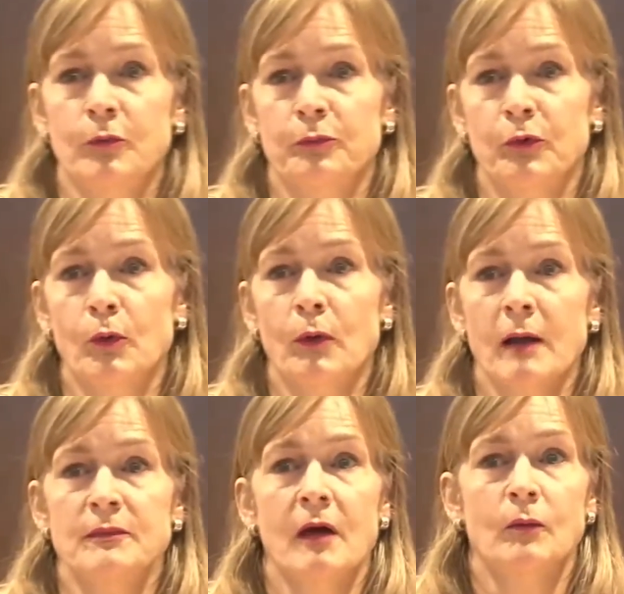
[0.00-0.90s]
the
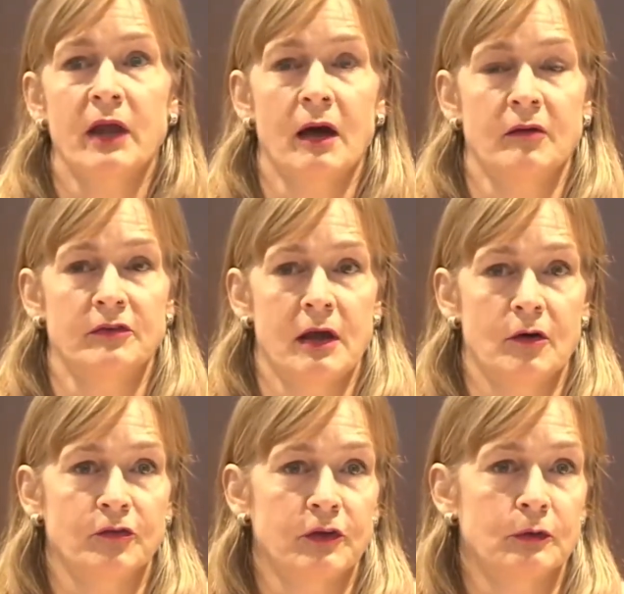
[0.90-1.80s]
program that we have
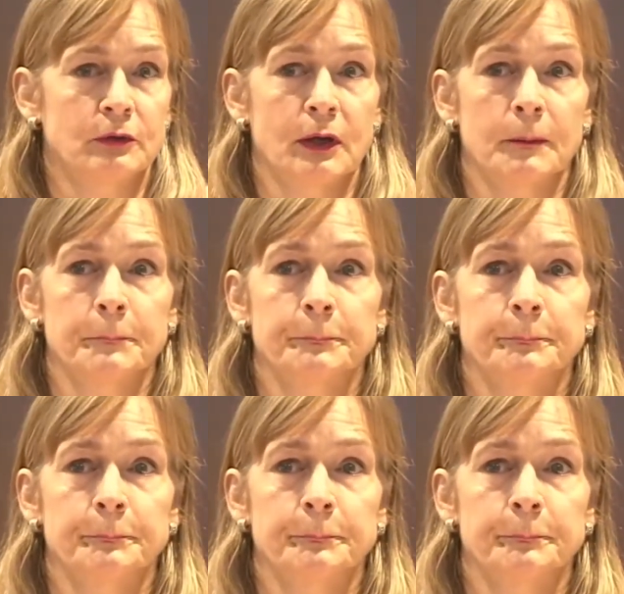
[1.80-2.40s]
now, Fiona.